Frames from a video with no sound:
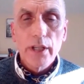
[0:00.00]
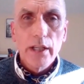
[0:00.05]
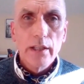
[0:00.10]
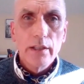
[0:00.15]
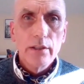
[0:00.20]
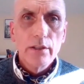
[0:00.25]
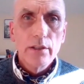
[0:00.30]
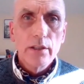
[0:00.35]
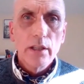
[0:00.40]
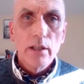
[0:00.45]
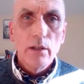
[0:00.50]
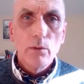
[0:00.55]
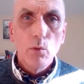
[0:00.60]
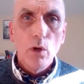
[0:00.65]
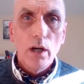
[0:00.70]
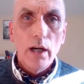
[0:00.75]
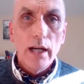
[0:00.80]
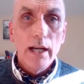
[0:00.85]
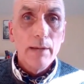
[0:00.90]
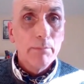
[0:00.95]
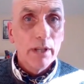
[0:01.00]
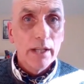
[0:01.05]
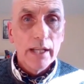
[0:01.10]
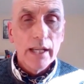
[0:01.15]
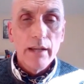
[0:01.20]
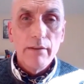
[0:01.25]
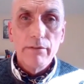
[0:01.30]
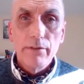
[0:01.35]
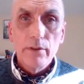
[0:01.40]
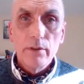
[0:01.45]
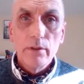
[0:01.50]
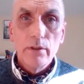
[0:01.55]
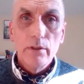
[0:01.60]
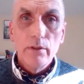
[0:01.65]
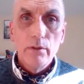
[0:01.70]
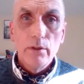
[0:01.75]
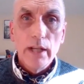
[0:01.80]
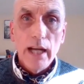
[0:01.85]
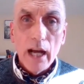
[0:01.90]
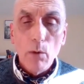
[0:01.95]
And what I believe
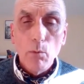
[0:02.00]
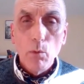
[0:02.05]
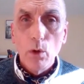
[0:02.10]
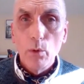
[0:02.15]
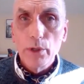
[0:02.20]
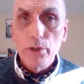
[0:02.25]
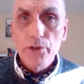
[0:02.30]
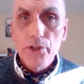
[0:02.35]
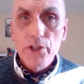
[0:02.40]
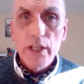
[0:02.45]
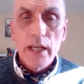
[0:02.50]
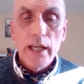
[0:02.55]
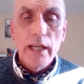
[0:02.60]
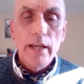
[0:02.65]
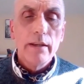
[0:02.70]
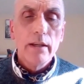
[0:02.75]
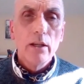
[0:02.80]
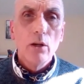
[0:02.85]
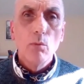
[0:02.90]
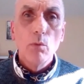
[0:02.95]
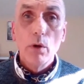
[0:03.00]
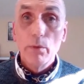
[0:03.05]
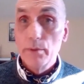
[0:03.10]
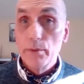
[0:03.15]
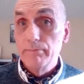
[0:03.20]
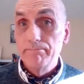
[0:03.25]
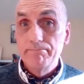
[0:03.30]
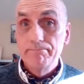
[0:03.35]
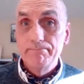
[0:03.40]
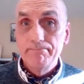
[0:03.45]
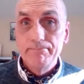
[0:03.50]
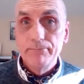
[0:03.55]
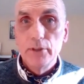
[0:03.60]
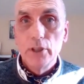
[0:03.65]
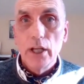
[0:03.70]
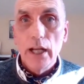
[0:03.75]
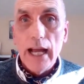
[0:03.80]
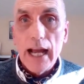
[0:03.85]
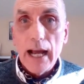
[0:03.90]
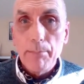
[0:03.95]
now, what we'll see, what's
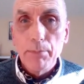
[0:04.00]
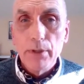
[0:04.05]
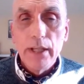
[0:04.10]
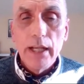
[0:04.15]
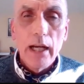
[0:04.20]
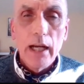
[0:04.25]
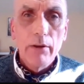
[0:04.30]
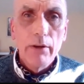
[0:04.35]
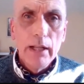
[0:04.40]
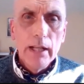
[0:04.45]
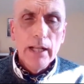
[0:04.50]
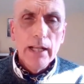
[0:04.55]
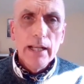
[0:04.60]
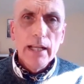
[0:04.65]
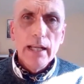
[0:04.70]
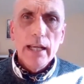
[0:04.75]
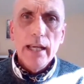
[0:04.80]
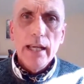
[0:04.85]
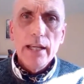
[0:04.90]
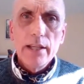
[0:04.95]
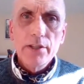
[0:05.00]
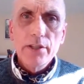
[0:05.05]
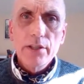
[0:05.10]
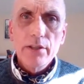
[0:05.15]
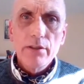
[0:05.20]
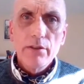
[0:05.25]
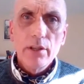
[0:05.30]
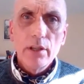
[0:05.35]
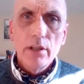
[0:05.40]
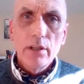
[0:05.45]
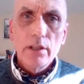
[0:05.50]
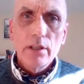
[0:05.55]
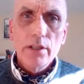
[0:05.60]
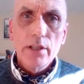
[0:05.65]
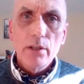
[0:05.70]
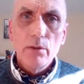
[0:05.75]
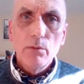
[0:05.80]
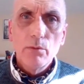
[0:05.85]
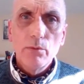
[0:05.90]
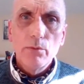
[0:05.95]
going to happen now, is that
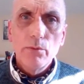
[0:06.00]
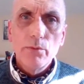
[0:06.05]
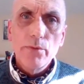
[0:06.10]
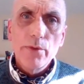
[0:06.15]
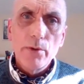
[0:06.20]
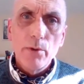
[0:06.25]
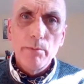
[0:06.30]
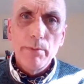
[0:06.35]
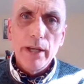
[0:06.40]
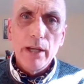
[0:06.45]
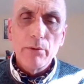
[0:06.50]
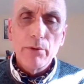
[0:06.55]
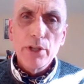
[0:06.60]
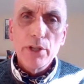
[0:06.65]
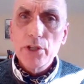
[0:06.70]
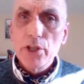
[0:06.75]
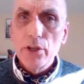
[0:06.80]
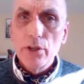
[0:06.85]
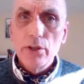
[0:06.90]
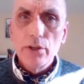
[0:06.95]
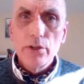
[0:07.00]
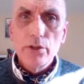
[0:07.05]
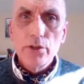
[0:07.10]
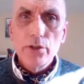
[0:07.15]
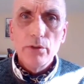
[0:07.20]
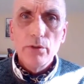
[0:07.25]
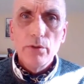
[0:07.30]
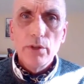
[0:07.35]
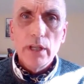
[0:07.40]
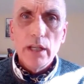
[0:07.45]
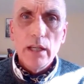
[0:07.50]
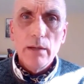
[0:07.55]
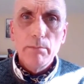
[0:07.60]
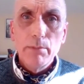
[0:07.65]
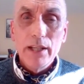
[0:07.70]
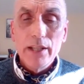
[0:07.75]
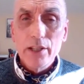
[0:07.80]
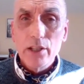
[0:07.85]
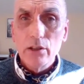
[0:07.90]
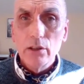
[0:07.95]
there will be a return to the
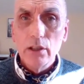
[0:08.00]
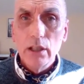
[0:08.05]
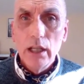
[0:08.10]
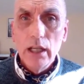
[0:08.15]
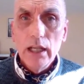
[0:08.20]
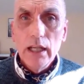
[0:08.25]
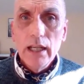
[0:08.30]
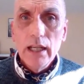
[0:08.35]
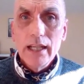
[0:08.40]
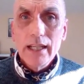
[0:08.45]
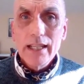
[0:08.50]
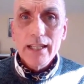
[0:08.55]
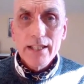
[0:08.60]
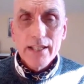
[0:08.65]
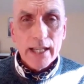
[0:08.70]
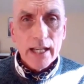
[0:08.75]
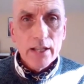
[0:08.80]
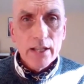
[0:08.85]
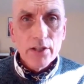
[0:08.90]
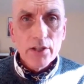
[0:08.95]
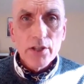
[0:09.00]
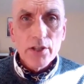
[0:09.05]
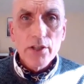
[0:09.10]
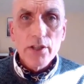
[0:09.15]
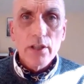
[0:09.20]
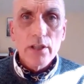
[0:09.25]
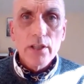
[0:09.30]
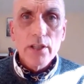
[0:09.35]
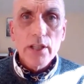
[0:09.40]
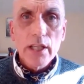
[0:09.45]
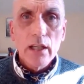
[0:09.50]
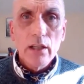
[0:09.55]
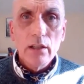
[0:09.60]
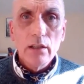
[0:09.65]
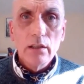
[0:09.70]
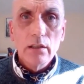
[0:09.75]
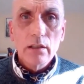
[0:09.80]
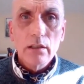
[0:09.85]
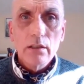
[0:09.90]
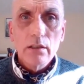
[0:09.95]
political consensus that has
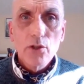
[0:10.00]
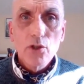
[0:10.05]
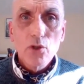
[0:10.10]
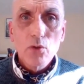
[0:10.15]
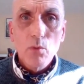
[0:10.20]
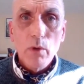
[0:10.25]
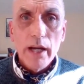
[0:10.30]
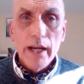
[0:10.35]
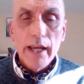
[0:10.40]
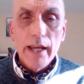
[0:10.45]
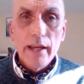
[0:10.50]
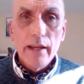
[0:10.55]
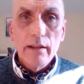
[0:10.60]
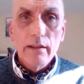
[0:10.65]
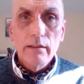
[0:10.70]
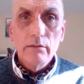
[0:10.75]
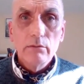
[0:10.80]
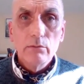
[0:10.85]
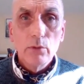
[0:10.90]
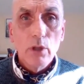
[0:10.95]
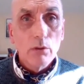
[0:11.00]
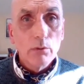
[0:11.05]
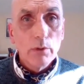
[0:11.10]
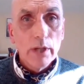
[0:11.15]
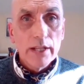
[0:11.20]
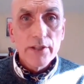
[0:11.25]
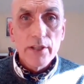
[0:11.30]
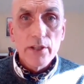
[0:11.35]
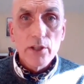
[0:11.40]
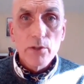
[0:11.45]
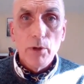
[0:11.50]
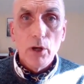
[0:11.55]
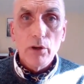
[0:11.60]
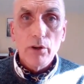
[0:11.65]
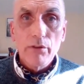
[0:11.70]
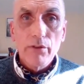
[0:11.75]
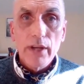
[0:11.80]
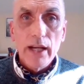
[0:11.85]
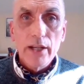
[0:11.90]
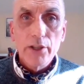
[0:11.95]
held sway, well, really since
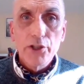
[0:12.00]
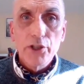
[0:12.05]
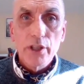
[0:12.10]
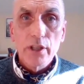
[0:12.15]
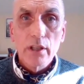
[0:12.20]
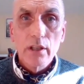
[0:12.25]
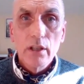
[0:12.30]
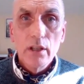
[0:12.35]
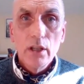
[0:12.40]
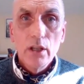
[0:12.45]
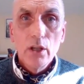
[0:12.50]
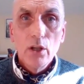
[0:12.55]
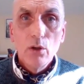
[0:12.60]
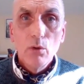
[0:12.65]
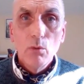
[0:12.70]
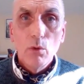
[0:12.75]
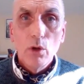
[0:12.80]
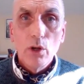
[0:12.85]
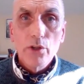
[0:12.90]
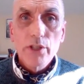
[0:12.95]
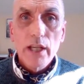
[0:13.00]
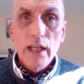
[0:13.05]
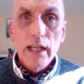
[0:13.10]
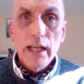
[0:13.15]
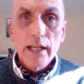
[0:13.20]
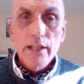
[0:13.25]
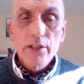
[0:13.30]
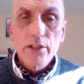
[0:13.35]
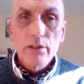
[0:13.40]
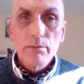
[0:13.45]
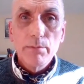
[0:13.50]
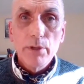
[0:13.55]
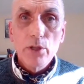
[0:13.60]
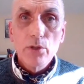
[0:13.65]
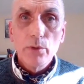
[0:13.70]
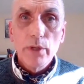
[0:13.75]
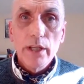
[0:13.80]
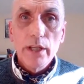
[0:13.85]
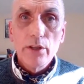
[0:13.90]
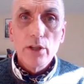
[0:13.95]
Margaret Thatcher was elected
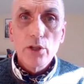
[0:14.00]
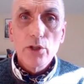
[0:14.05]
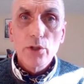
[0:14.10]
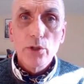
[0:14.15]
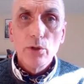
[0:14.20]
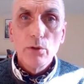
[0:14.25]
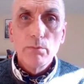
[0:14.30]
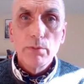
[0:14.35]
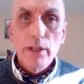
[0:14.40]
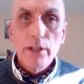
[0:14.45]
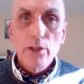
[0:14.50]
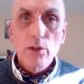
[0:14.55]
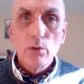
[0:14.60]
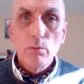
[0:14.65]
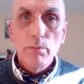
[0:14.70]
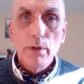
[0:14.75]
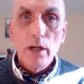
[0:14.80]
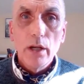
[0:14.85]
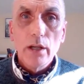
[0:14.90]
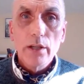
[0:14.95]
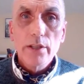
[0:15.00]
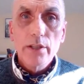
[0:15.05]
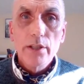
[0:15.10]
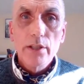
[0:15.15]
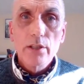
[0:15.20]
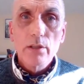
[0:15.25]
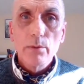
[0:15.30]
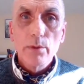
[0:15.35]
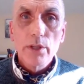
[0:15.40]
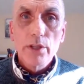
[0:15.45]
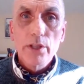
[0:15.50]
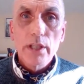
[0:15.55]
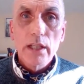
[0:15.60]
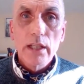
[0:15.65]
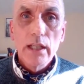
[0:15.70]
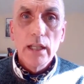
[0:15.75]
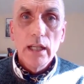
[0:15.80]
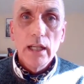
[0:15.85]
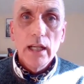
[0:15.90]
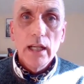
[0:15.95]
between the two political parties. There was
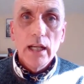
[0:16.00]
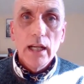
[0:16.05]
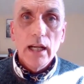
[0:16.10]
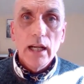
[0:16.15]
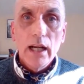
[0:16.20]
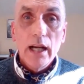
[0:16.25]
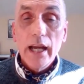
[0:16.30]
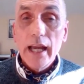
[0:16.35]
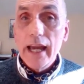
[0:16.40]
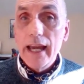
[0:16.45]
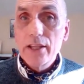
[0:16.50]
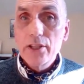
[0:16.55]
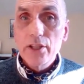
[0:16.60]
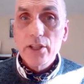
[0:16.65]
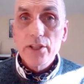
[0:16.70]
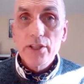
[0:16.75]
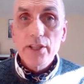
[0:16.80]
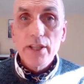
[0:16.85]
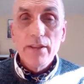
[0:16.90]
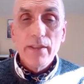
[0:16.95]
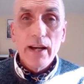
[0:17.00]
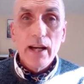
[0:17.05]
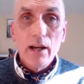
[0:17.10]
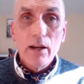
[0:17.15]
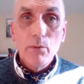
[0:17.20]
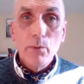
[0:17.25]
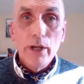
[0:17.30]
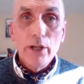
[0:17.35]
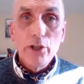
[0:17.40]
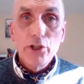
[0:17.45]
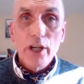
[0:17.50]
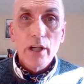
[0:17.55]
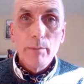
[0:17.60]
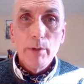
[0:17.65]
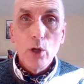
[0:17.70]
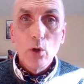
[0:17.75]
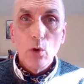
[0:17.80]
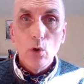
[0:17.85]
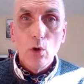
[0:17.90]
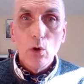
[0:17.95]
a hiatus in that when Jeremy
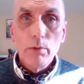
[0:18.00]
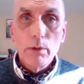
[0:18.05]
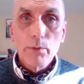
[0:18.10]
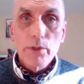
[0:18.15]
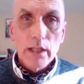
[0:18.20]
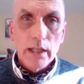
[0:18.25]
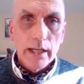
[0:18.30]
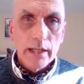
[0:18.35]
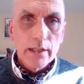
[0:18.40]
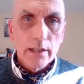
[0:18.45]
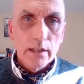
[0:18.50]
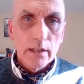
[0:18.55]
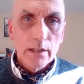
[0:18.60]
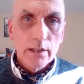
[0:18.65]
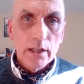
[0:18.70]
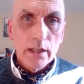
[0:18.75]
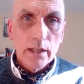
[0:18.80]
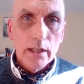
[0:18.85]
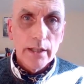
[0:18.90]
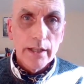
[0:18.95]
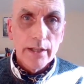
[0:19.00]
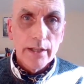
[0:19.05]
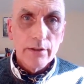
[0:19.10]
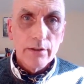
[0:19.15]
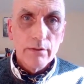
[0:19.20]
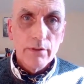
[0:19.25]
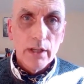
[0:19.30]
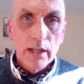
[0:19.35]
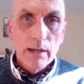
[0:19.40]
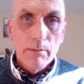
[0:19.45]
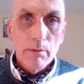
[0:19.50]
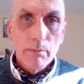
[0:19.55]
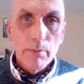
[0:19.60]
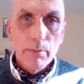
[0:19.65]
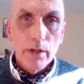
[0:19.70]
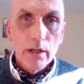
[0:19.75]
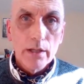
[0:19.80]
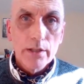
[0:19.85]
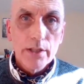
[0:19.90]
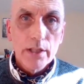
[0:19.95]
Corbyn was elected as the leader of the Labour
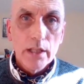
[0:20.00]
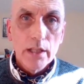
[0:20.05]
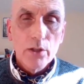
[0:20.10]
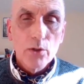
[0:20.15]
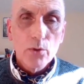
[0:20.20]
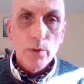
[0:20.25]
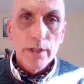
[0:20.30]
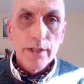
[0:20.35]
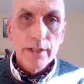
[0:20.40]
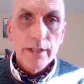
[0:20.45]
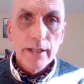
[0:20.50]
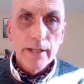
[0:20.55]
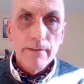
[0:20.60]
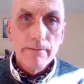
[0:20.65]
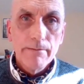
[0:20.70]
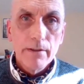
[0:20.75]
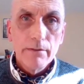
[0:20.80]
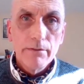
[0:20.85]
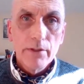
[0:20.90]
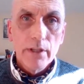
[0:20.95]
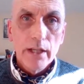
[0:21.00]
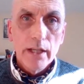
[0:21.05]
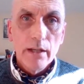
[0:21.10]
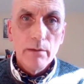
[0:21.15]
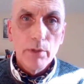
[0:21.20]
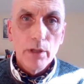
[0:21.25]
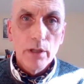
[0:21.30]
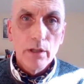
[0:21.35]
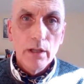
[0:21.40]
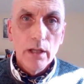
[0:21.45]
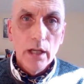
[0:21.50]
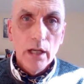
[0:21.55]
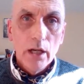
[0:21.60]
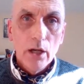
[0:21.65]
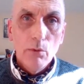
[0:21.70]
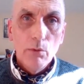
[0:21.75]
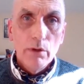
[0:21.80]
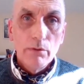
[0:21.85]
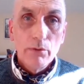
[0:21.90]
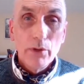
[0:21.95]
Party in 2015. But
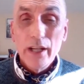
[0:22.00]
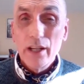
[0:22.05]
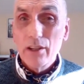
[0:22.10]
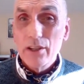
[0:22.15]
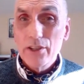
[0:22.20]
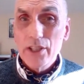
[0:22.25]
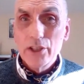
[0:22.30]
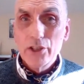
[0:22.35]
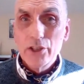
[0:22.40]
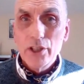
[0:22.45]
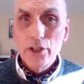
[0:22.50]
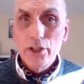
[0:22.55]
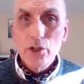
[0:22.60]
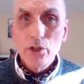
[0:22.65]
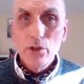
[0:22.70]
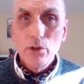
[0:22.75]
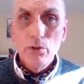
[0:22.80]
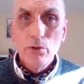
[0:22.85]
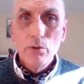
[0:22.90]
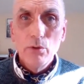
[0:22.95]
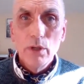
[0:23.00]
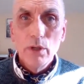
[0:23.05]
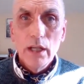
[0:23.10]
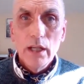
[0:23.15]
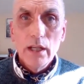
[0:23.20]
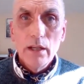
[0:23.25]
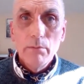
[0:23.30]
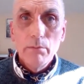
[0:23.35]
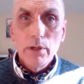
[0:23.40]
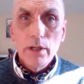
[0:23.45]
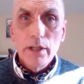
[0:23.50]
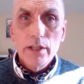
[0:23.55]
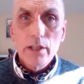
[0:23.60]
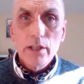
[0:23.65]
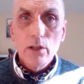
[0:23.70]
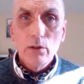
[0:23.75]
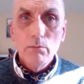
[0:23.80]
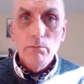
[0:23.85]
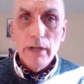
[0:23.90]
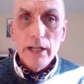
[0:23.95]
we've really got essentially two
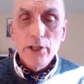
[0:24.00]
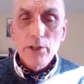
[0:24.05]
major